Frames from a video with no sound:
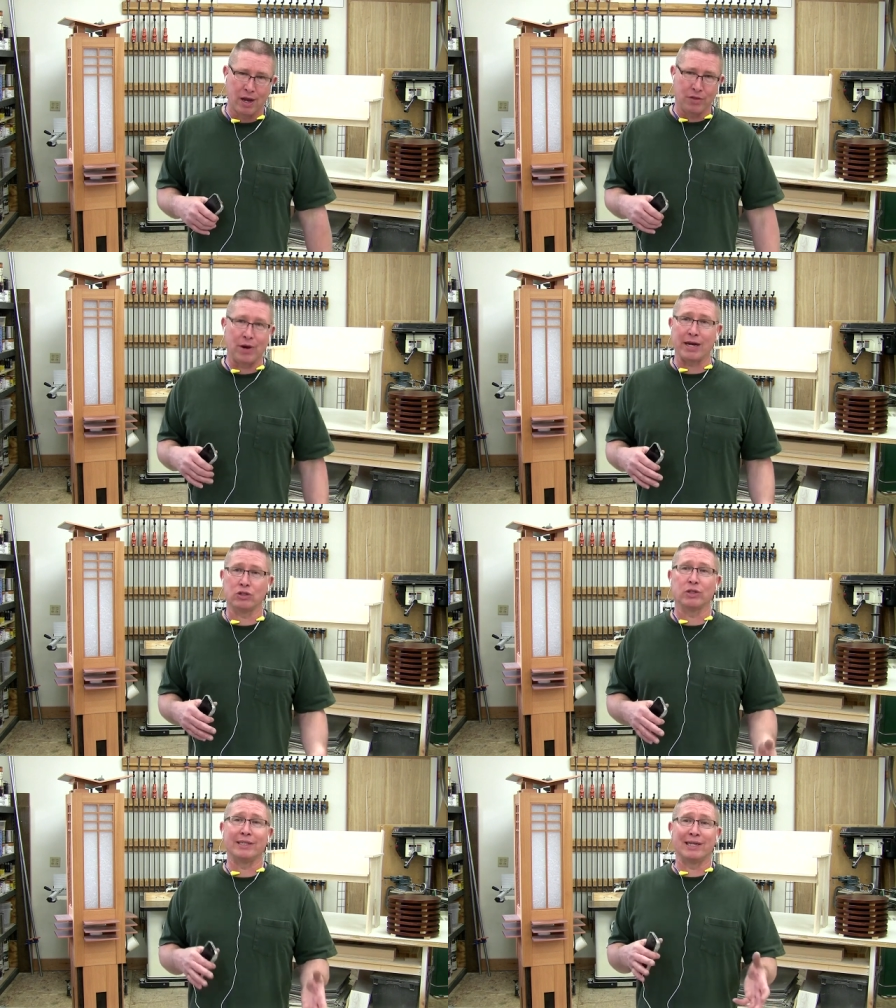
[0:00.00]
They're
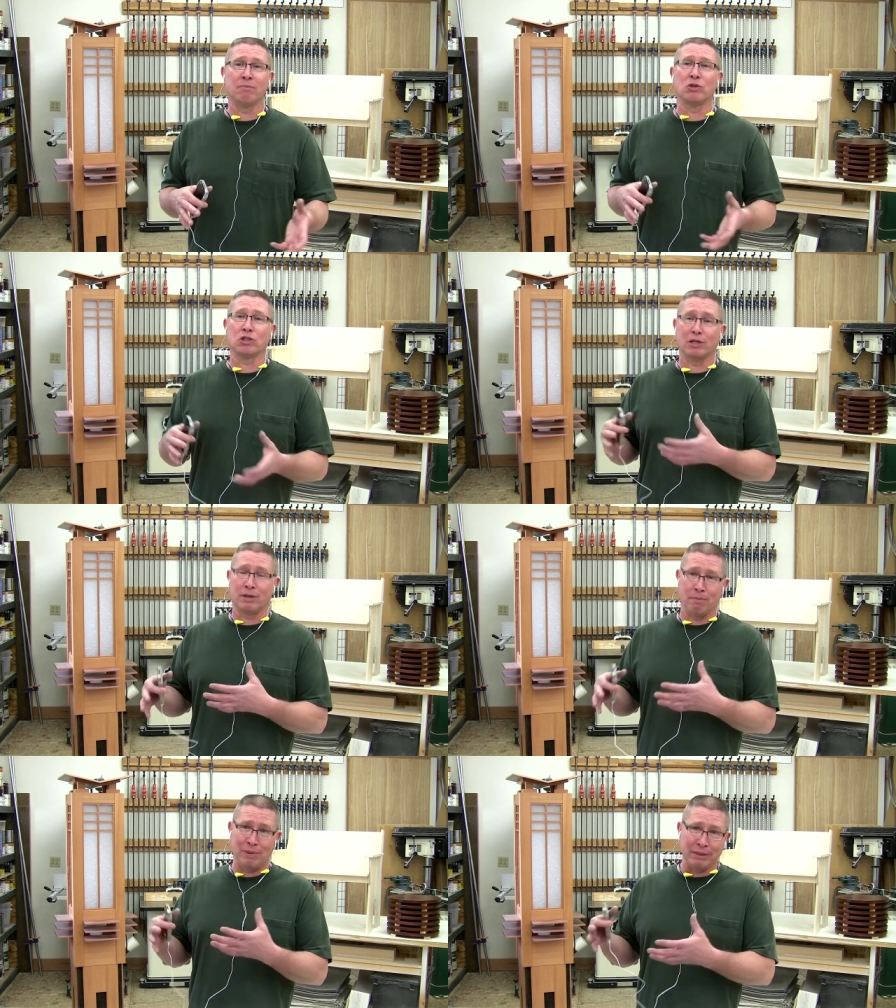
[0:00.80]
actually timbers
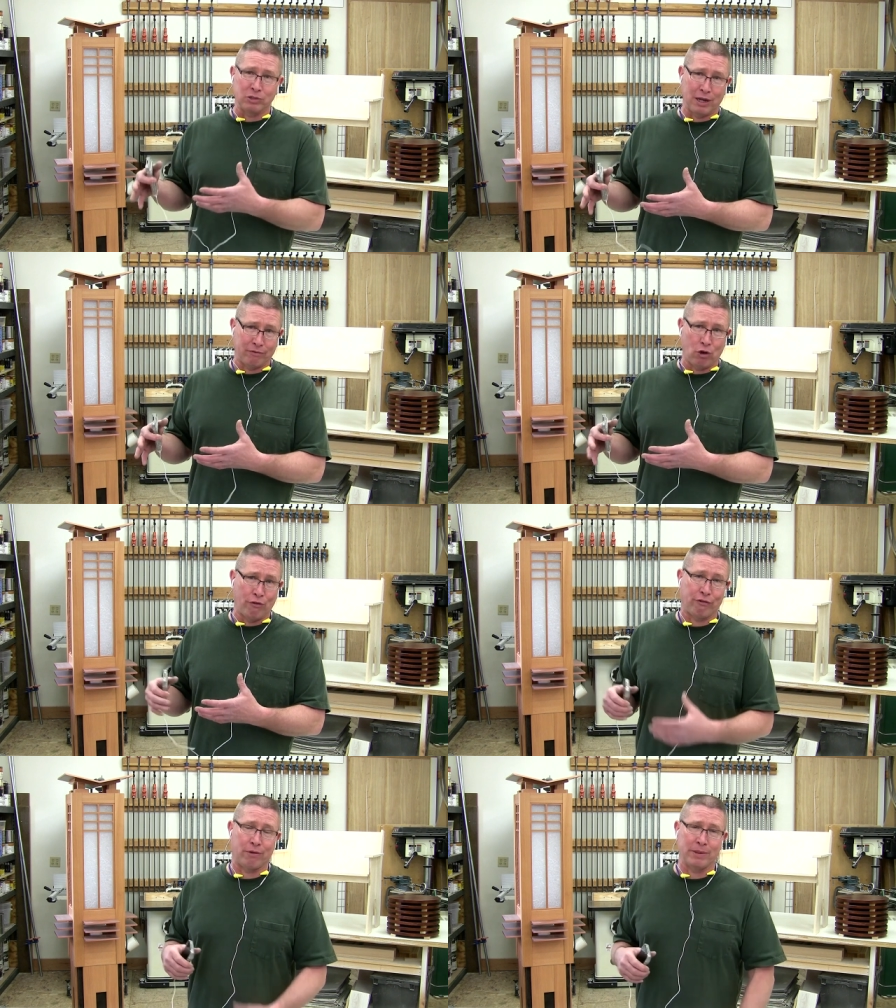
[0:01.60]
and beams left
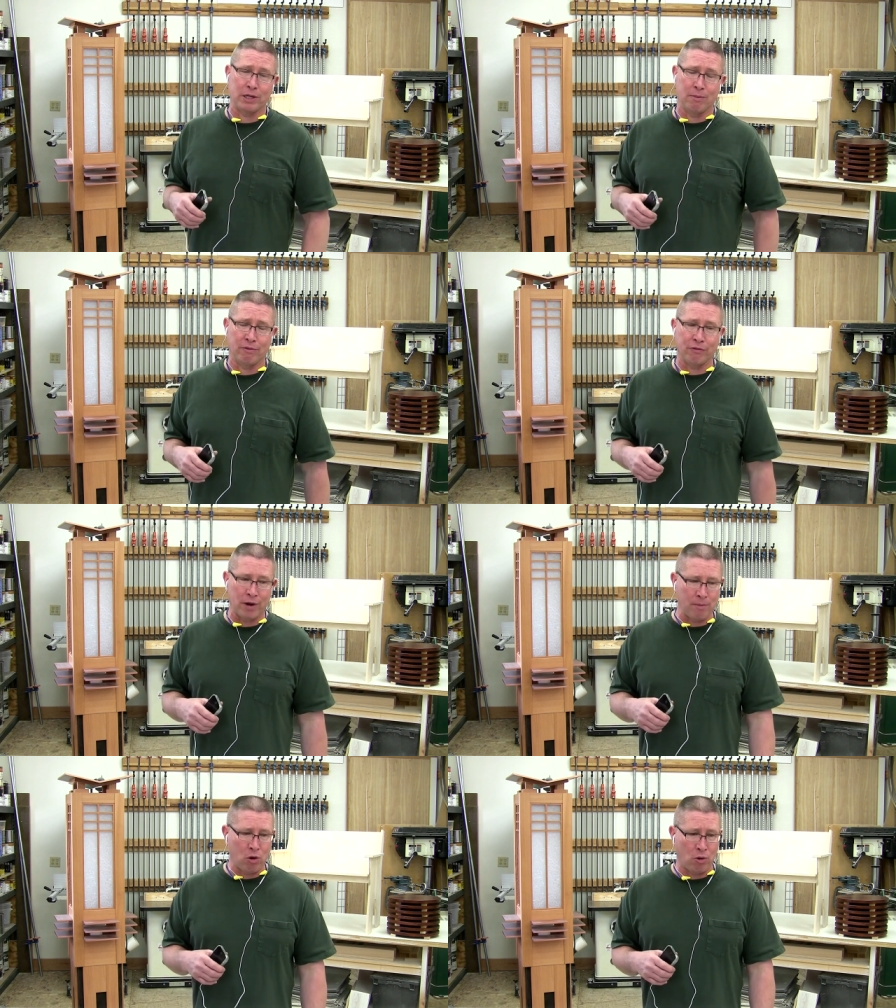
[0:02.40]
over from a timber
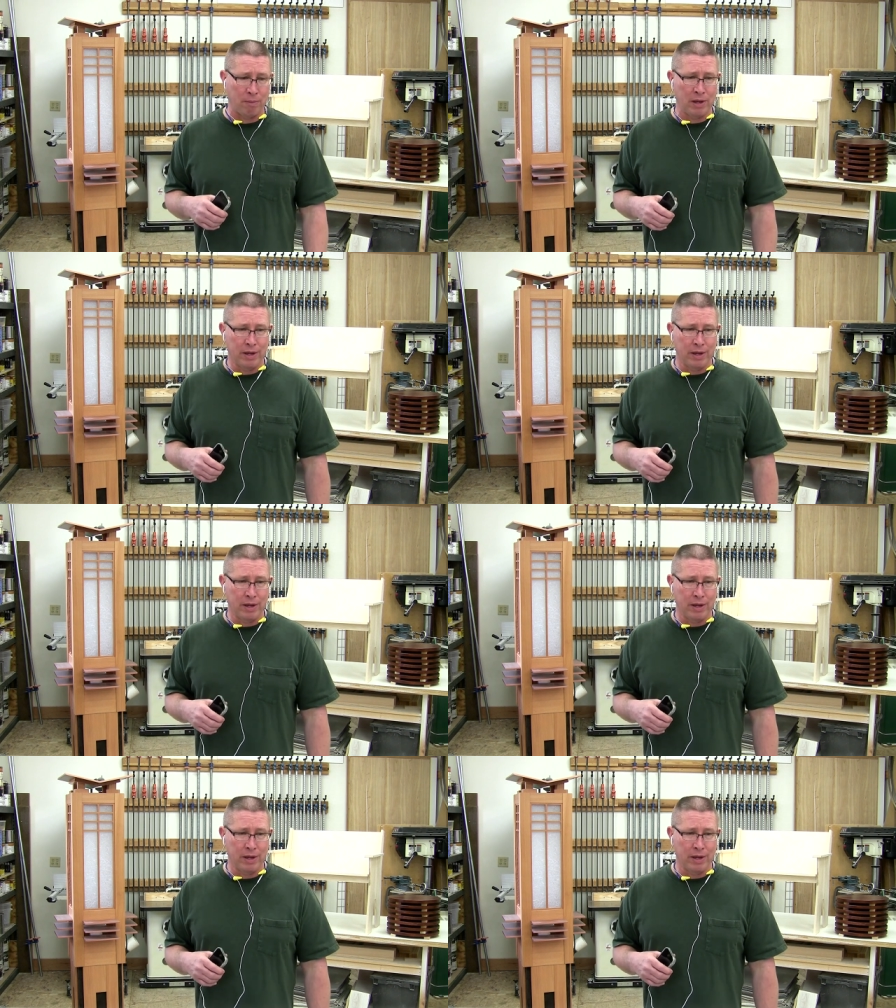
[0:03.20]
frame home.